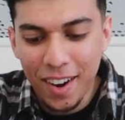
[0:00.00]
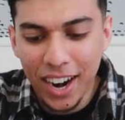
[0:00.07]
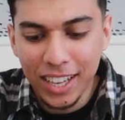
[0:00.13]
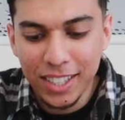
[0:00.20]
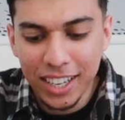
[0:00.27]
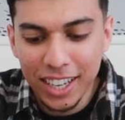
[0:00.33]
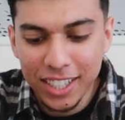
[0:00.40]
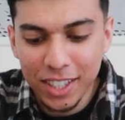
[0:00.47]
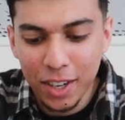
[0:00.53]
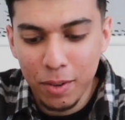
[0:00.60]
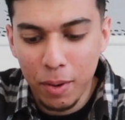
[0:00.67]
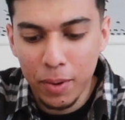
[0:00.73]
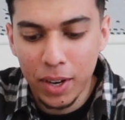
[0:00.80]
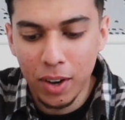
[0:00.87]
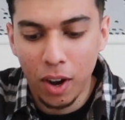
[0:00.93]
All right, so let's show you
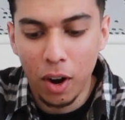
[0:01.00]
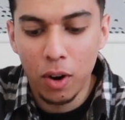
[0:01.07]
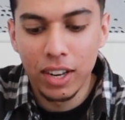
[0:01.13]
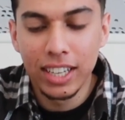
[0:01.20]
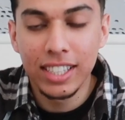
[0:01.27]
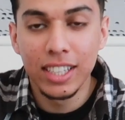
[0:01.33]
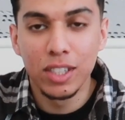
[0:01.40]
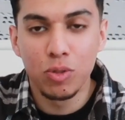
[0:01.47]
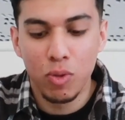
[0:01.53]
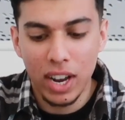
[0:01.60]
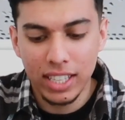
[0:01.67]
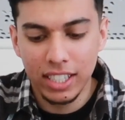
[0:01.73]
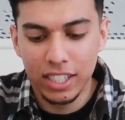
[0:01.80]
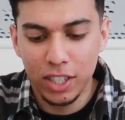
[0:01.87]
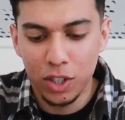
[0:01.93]
what we got. This is
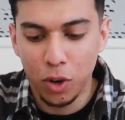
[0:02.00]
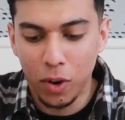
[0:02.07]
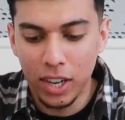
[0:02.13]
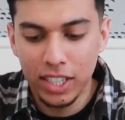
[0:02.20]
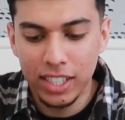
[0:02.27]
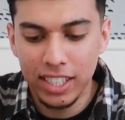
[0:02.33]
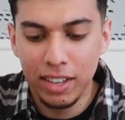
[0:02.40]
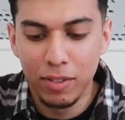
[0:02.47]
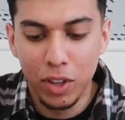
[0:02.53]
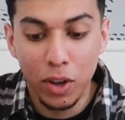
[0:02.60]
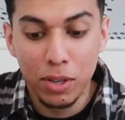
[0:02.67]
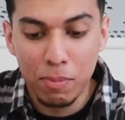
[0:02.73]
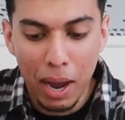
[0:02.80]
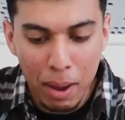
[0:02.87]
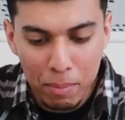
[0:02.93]
Rez's choice. Even though
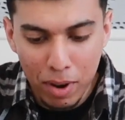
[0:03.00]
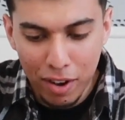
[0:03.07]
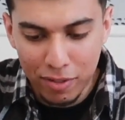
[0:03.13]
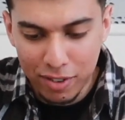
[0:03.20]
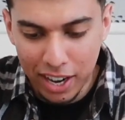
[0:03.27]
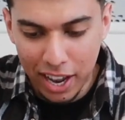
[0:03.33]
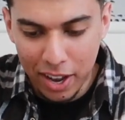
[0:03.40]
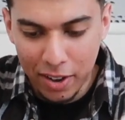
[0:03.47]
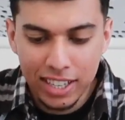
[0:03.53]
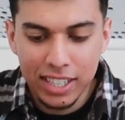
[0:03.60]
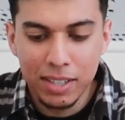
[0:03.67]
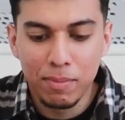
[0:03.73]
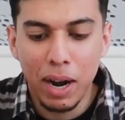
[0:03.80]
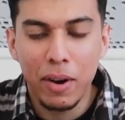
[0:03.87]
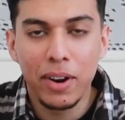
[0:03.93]
it's my birthday, this
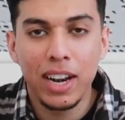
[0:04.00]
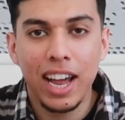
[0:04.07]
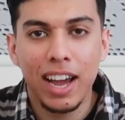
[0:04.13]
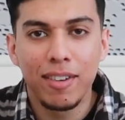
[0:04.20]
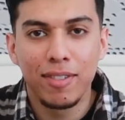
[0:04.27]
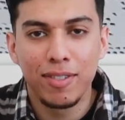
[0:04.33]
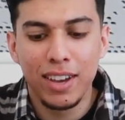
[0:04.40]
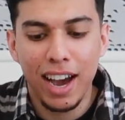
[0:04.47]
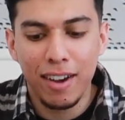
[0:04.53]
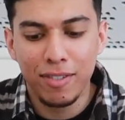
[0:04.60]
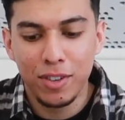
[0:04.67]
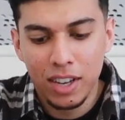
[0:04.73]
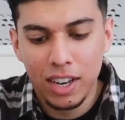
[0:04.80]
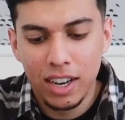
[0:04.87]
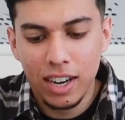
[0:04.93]
is married life. You have
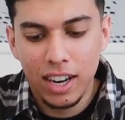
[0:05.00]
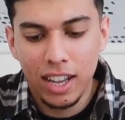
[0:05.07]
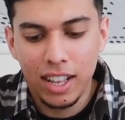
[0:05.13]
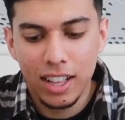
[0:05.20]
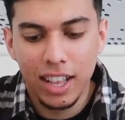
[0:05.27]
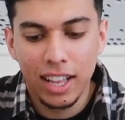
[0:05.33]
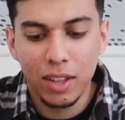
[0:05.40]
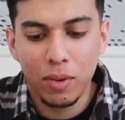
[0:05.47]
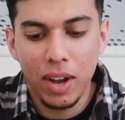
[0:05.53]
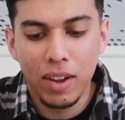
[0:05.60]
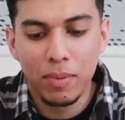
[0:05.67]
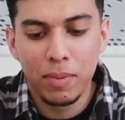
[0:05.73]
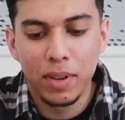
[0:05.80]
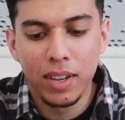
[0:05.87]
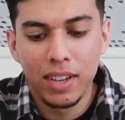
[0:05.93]
to Excuse me, you don't act
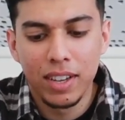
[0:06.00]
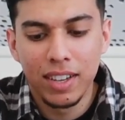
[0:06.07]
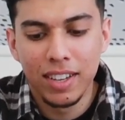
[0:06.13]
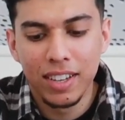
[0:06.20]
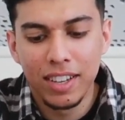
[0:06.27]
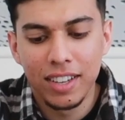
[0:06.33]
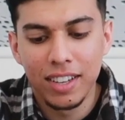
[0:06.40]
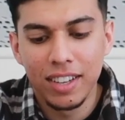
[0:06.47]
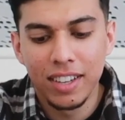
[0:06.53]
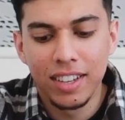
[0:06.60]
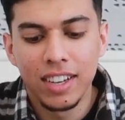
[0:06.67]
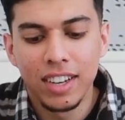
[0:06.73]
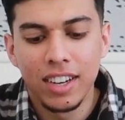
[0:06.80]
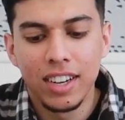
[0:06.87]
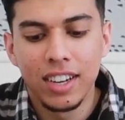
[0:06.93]
like you don't like it.
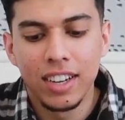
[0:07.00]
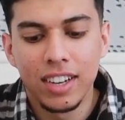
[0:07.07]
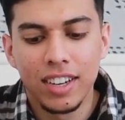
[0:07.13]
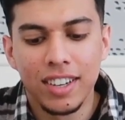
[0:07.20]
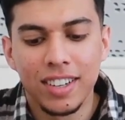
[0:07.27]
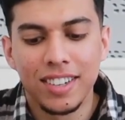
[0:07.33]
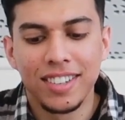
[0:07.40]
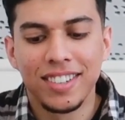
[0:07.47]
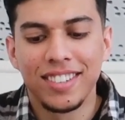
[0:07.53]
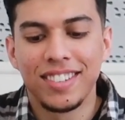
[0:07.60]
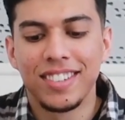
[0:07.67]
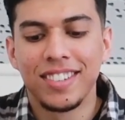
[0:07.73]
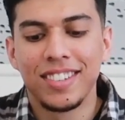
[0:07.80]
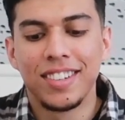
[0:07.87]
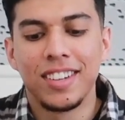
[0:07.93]
You like everything
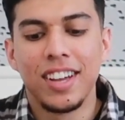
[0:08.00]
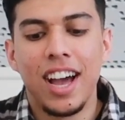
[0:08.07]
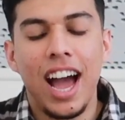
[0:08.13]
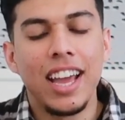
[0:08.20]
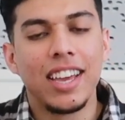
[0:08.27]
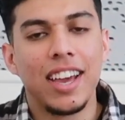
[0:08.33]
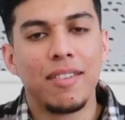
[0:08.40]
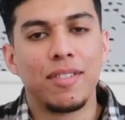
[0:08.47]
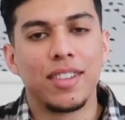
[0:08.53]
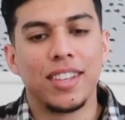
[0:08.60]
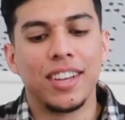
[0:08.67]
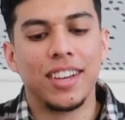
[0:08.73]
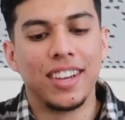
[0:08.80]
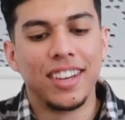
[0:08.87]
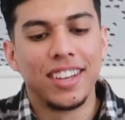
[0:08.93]
there. I eat
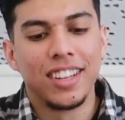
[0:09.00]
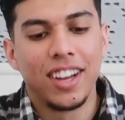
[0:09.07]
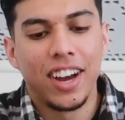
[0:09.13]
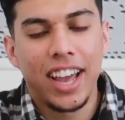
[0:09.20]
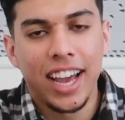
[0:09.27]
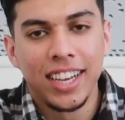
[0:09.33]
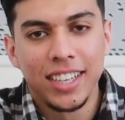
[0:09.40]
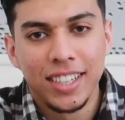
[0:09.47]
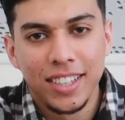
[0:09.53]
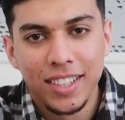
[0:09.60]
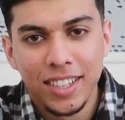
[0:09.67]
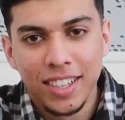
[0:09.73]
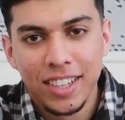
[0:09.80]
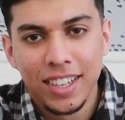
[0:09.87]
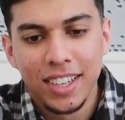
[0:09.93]
everything.
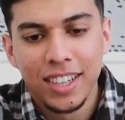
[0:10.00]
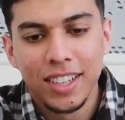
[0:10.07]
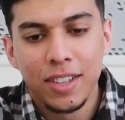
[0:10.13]
Okay.